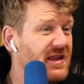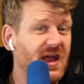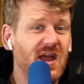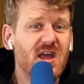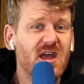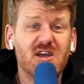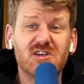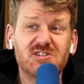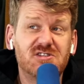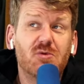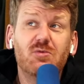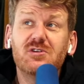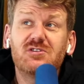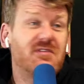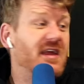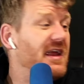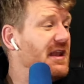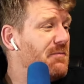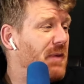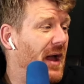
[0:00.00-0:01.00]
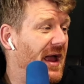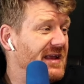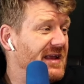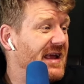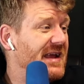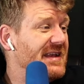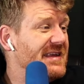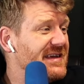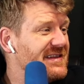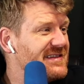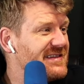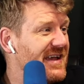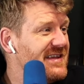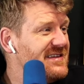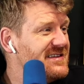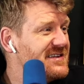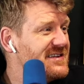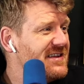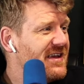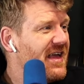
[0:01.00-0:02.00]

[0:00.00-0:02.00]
because no one's really paying any attention.